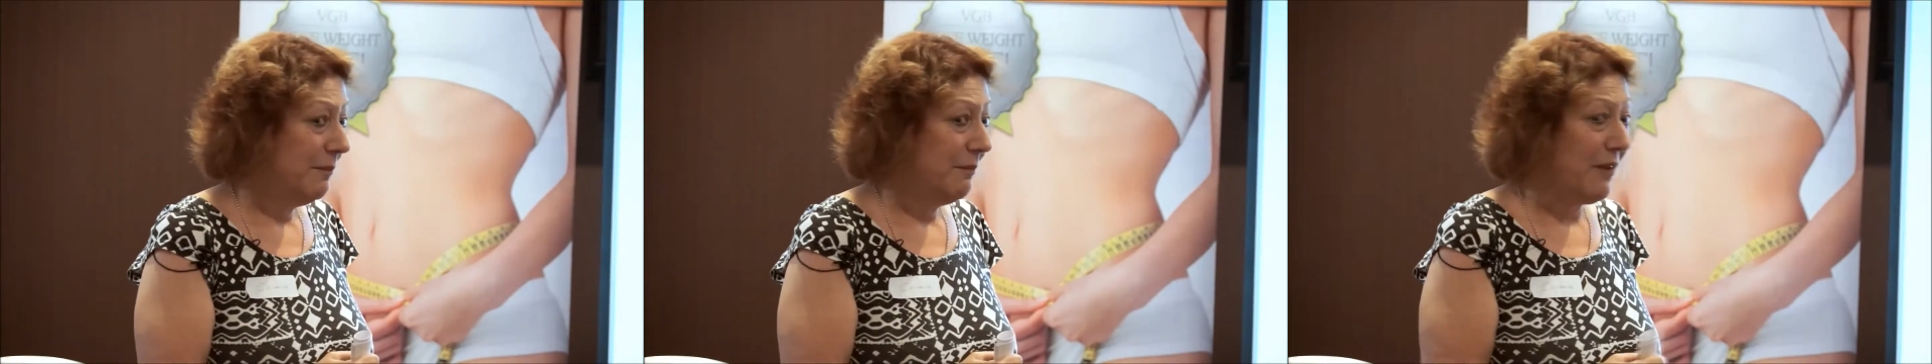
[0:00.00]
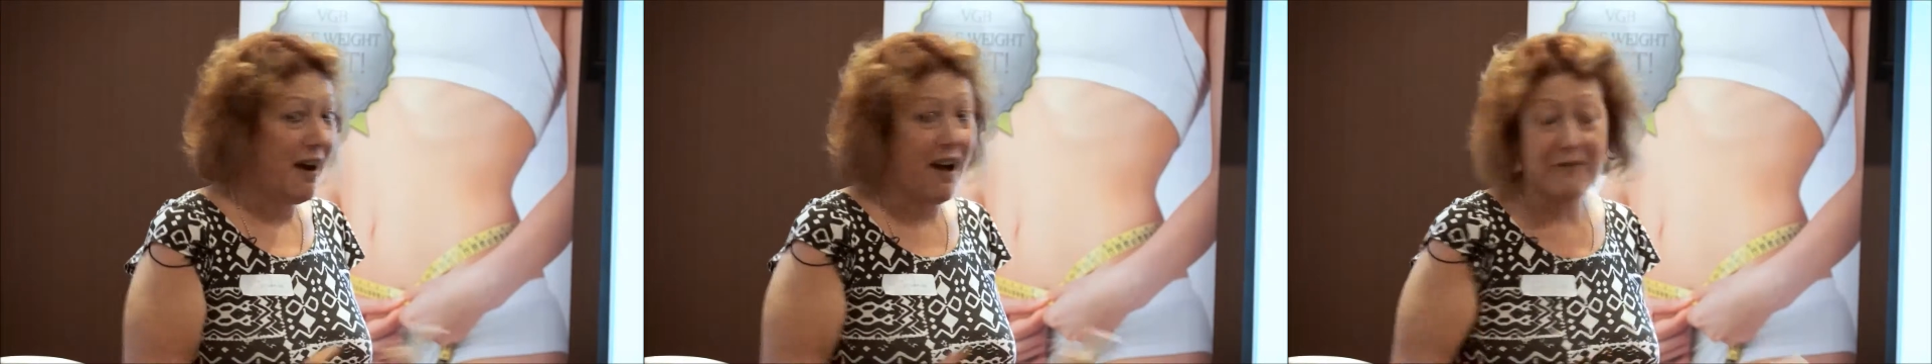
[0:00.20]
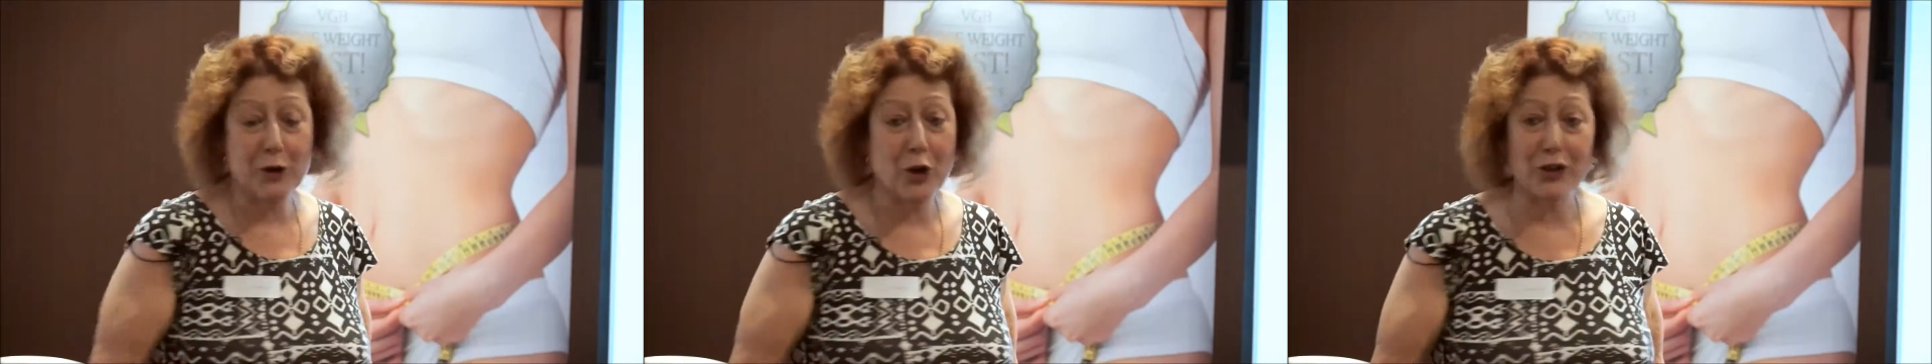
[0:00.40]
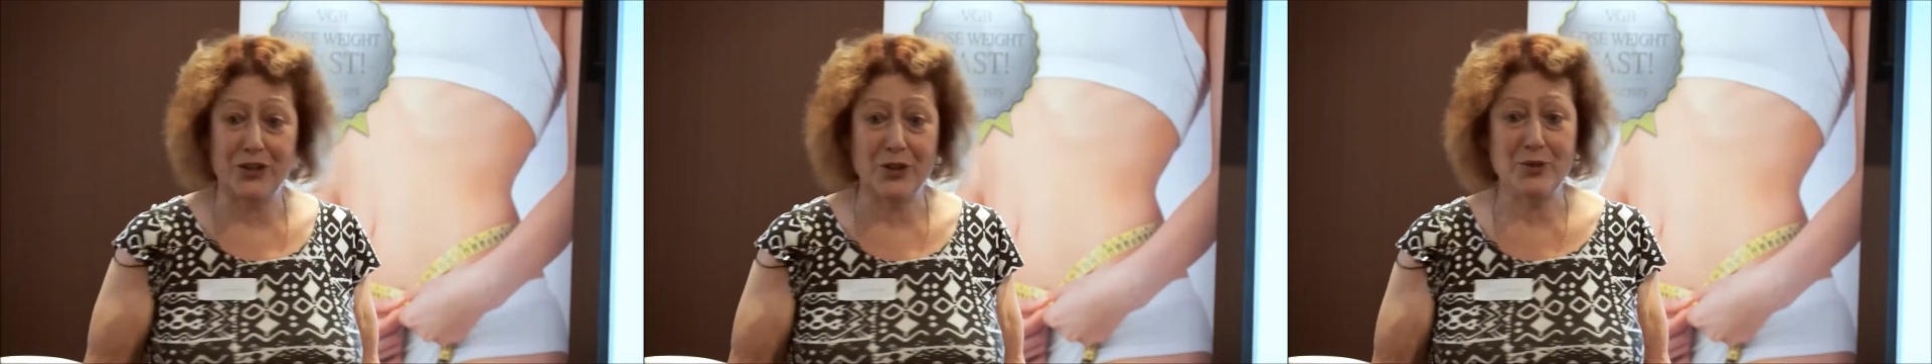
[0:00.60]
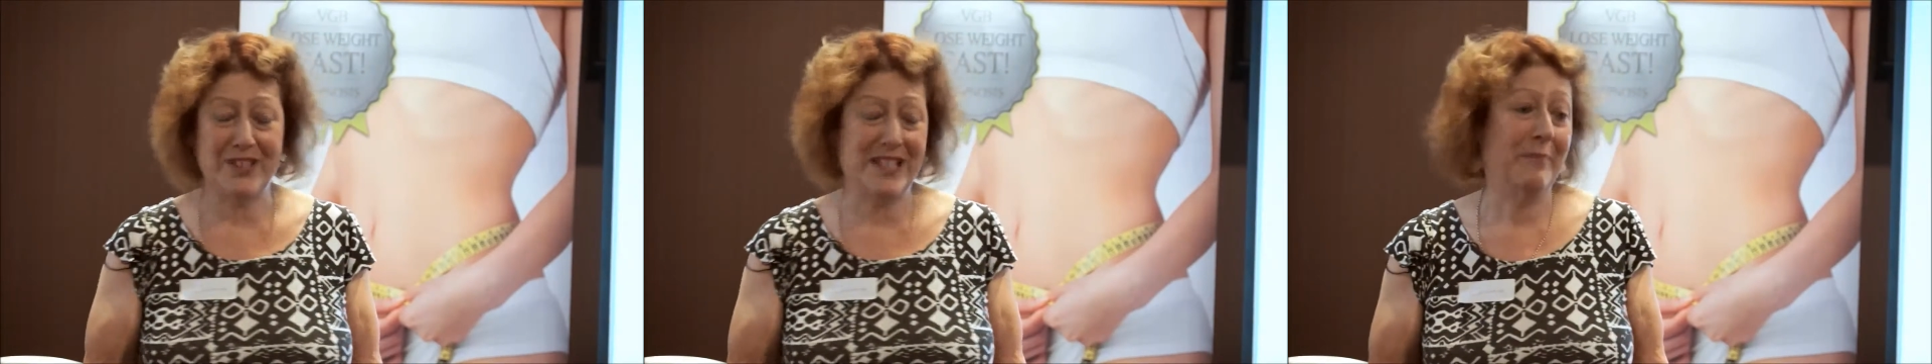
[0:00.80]
But I've got to
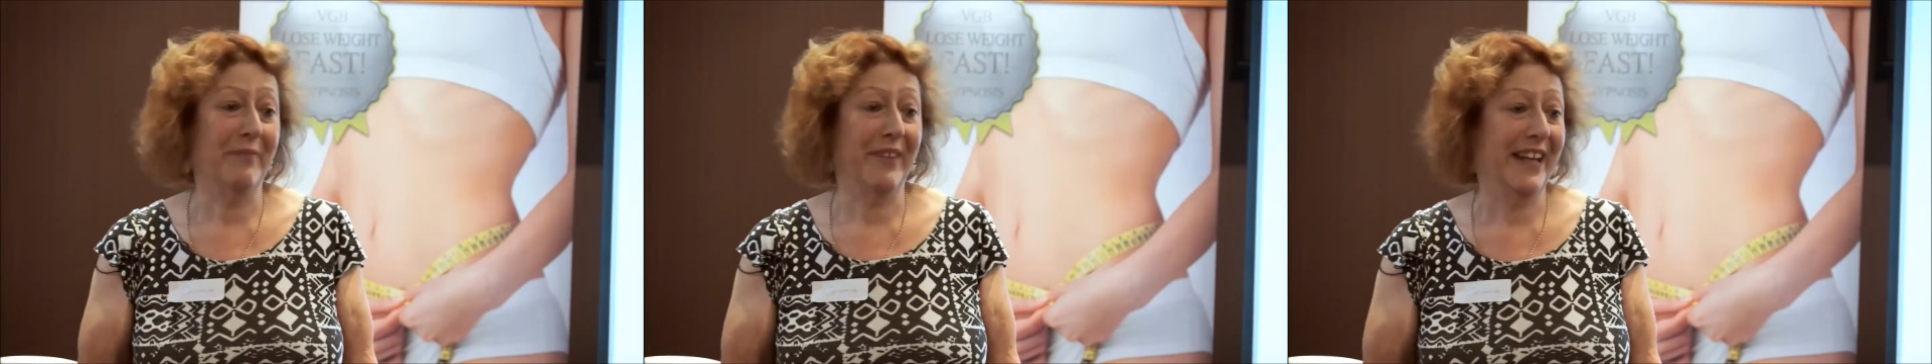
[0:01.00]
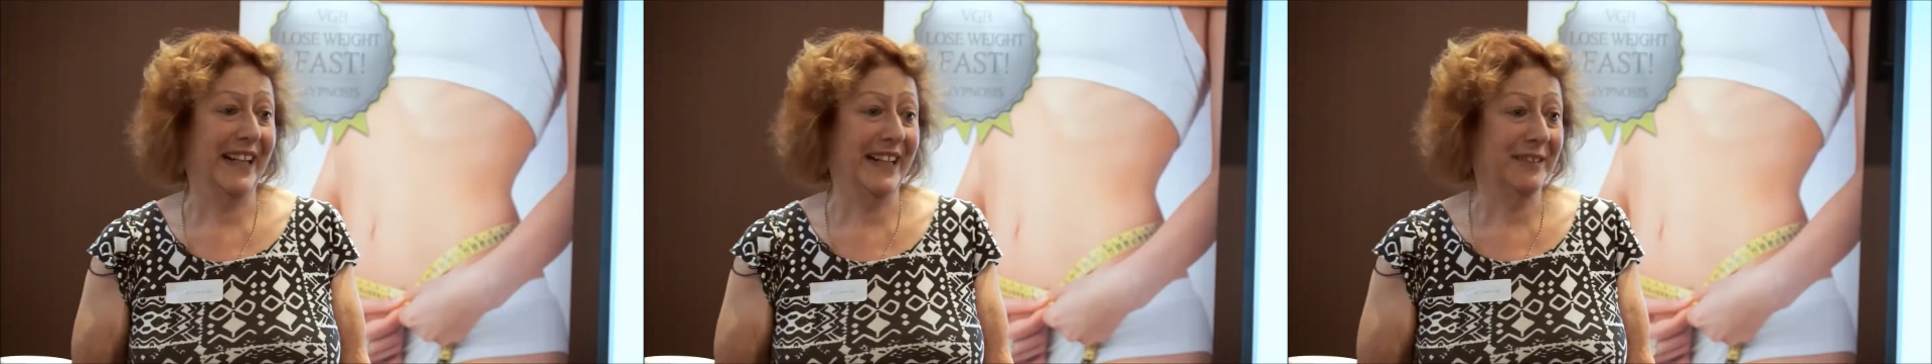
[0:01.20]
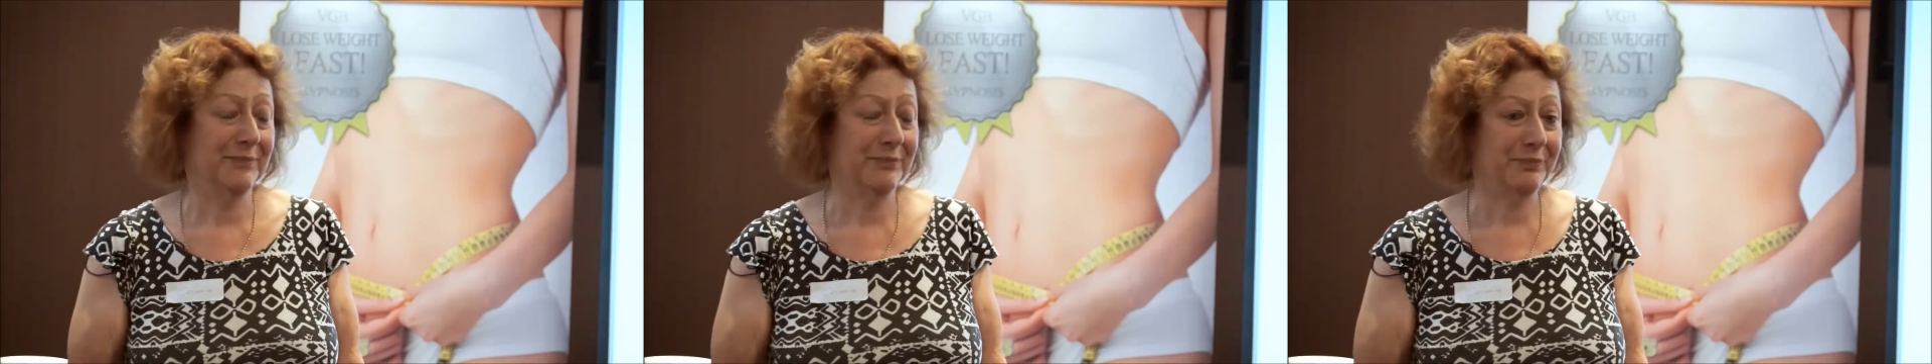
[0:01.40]
do something.